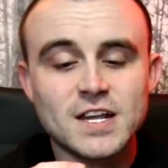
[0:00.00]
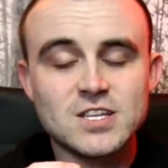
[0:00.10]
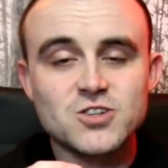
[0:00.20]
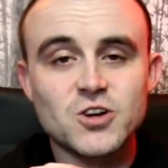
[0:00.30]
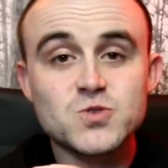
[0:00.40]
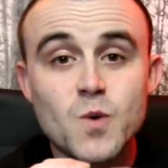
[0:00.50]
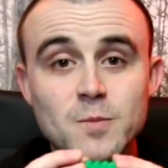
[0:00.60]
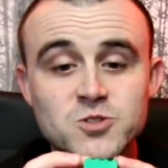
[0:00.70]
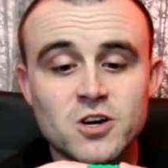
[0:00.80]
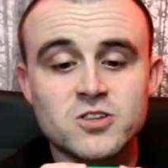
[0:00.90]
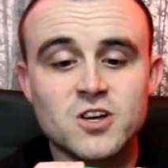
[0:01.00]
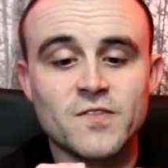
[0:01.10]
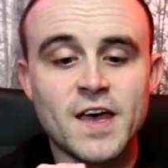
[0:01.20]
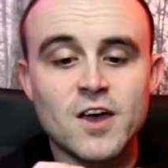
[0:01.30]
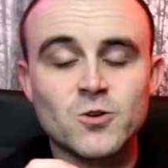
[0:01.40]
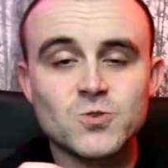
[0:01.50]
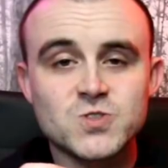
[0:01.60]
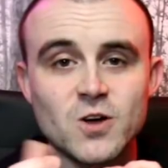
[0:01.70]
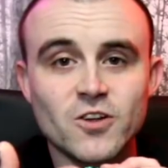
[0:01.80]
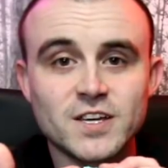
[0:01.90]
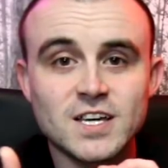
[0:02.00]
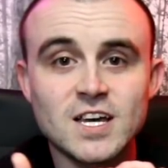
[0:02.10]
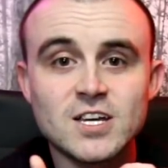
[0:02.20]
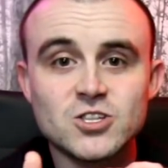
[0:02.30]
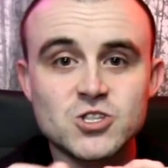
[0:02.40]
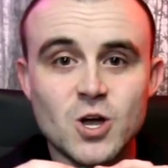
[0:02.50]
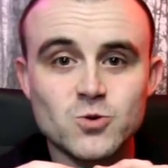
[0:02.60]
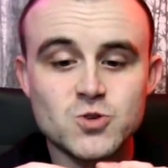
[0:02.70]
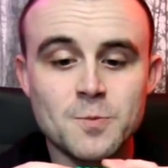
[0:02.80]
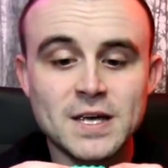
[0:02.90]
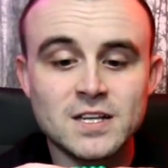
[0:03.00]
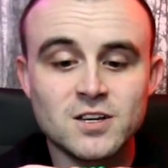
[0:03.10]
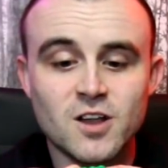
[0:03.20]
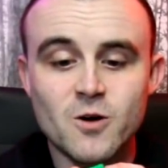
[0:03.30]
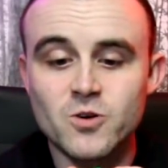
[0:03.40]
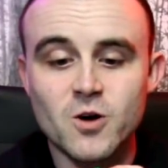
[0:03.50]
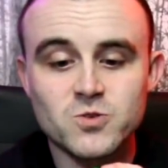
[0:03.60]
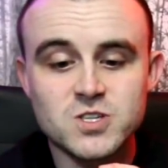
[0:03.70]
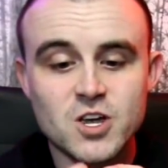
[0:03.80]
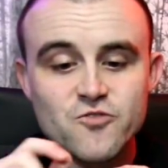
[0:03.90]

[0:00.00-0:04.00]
It's got his website on there, and also like the social media logos,